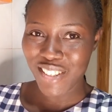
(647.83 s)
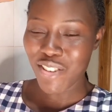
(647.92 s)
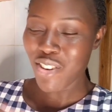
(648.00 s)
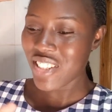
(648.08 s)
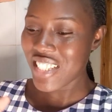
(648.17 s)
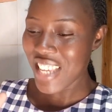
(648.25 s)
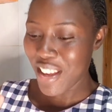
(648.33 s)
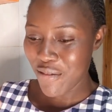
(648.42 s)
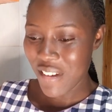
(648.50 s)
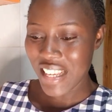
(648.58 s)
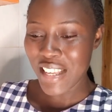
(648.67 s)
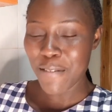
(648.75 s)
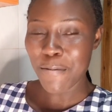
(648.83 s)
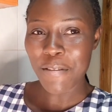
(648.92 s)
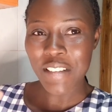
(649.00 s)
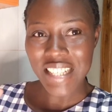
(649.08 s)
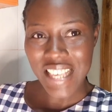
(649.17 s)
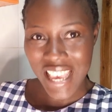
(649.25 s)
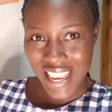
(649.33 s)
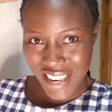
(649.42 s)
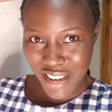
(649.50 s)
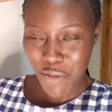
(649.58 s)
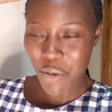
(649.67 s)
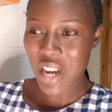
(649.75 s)
don't ever give
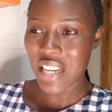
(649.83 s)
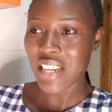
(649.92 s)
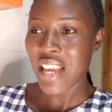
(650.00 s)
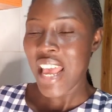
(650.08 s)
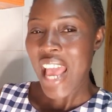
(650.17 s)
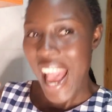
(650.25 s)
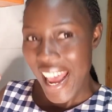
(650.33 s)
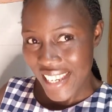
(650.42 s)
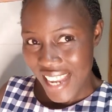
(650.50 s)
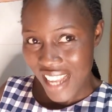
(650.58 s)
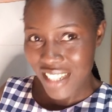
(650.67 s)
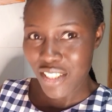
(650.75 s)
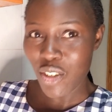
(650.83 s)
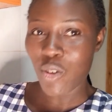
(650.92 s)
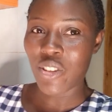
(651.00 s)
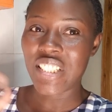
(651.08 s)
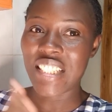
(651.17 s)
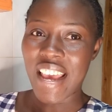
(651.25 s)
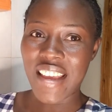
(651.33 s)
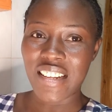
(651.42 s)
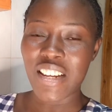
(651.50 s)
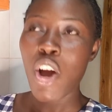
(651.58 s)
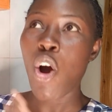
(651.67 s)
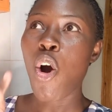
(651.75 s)
anyone, adult or child,
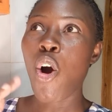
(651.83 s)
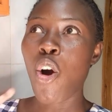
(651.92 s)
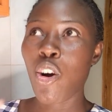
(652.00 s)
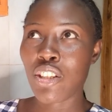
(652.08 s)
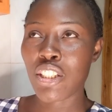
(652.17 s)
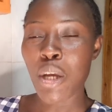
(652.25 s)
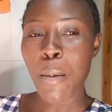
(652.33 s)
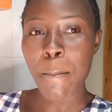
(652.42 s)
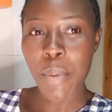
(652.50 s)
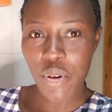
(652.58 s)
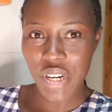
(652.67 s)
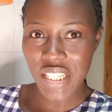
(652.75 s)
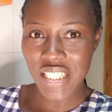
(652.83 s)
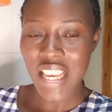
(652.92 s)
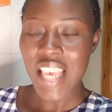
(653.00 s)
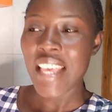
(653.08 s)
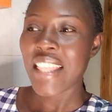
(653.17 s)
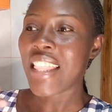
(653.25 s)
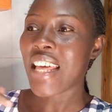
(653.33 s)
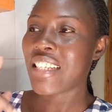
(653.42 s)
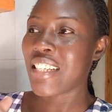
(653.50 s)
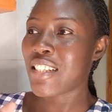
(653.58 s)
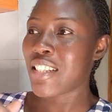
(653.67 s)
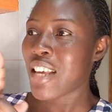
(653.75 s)
hot porridge. That
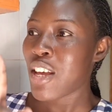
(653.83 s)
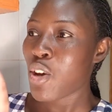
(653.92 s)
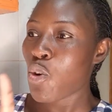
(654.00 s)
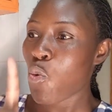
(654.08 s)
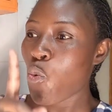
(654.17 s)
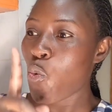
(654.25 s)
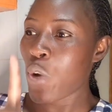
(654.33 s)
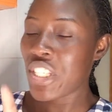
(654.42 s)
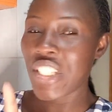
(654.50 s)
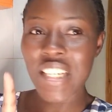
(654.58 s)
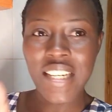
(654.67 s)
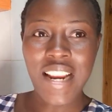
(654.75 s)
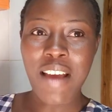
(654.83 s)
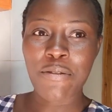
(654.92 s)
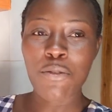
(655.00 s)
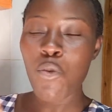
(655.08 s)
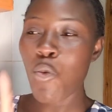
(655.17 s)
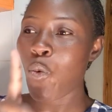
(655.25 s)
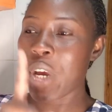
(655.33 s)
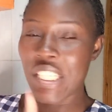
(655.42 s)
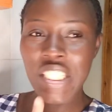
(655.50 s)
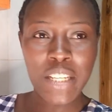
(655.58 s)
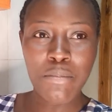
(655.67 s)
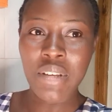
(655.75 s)
is witchcraft,
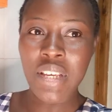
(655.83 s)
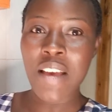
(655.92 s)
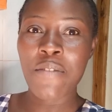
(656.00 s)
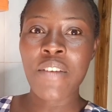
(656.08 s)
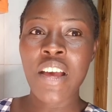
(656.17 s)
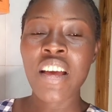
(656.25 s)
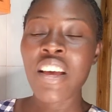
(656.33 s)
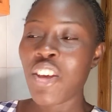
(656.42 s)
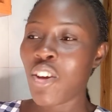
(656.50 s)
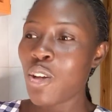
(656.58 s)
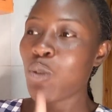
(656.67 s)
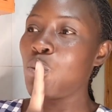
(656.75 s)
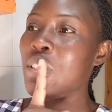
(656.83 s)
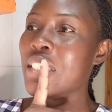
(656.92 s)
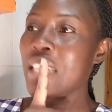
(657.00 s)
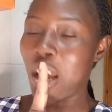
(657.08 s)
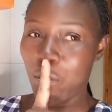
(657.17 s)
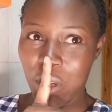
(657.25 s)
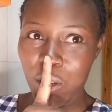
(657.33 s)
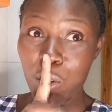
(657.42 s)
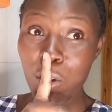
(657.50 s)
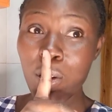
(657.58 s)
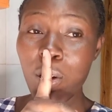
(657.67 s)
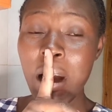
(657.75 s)
witchy behavior. You know, uchawi. Do
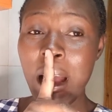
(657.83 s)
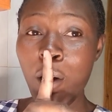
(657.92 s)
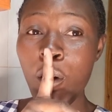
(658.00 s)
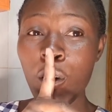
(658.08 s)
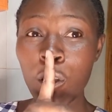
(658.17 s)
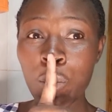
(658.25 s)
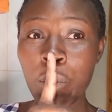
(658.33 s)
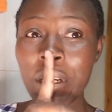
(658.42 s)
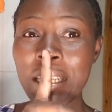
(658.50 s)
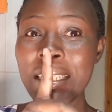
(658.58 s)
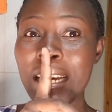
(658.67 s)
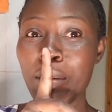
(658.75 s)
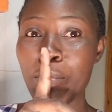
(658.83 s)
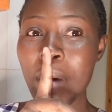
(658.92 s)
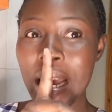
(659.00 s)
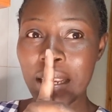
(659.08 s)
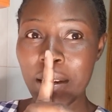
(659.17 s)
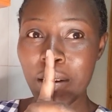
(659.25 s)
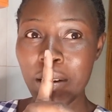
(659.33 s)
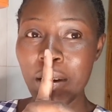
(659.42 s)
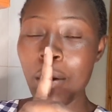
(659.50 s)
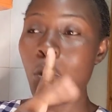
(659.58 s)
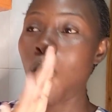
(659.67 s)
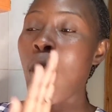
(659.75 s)
you know how hot porridge can burn?
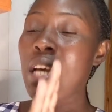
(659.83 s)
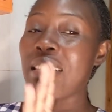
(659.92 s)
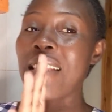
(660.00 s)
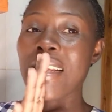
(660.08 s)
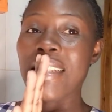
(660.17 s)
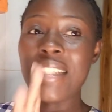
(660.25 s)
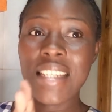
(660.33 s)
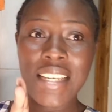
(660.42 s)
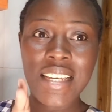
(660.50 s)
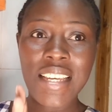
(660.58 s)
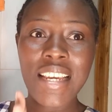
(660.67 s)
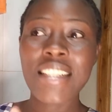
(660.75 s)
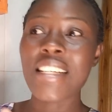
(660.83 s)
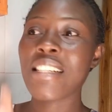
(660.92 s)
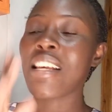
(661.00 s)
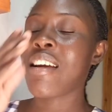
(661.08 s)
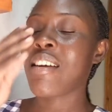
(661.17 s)
Worse than tea. It is